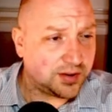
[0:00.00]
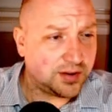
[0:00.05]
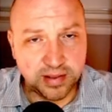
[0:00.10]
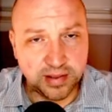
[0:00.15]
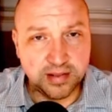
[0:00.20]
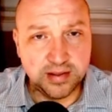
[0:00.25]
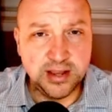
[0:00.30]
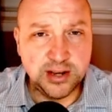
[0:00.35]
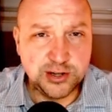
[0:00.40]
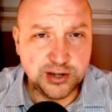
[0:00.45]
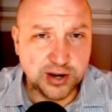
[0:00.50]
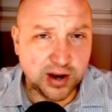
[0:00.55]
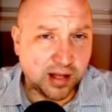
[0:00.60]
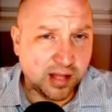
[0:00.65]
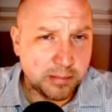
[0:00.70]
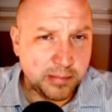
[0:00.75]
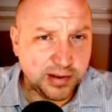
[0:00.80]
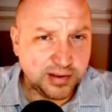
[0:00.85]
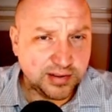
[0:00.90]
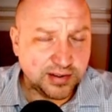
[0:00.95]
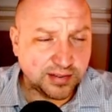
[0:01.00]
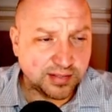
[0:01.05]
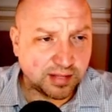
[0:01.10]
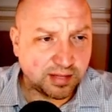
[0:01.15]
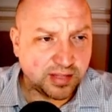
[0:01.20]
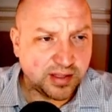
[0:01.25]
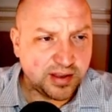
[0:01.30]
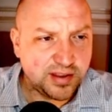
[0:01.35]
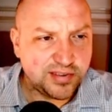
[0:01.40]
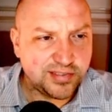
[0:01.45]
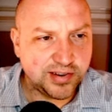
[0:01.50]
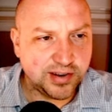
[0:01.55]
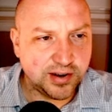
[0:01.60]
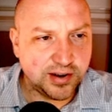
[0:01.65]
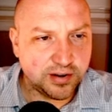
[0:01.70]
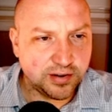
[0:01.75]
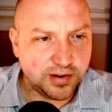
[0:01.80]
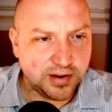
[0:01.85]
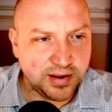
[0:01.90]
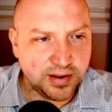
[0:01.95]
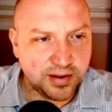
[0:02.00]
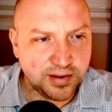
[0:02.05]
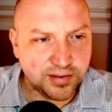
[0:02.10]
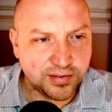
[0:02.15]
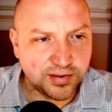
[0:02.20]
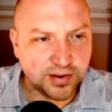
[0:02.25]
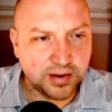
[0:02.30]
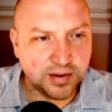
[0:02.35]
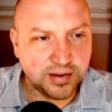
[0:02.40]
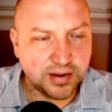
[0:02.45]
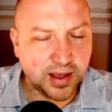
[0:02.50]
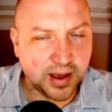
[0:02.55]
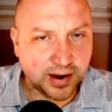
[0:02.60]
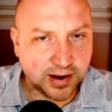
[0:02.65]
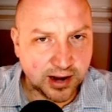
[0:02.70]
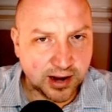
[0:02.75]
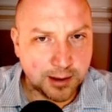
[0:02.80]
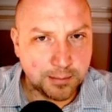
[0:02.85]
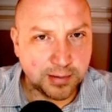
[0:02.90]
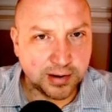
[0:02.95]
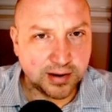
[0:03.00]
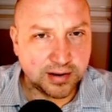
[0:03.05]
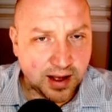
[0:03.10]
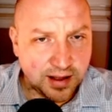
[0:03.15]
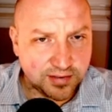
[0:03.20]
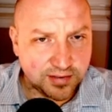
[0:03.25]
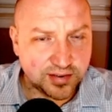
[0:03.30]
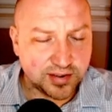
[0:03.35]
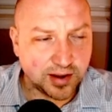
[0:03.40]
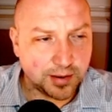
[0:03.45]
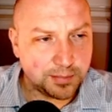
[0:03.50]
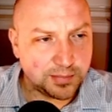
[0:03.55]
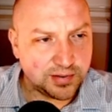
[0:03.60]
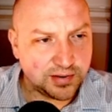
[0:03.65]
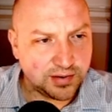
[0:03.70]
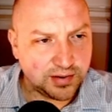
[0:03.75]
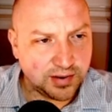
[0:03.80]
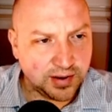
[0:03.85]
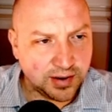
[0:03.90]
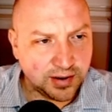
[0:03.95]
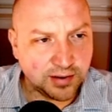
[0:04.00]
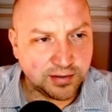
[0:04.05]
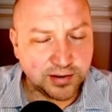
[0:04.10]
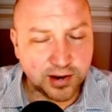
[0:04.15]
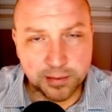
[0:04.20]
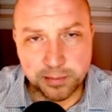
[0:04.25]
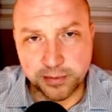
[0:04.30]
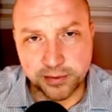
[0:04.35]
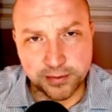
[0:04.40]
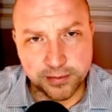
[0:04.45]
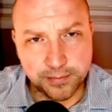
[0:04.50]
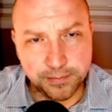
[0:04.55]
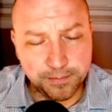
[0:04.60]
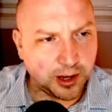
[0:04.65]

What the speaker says: but each element in the list here is an economic concept in a tuple.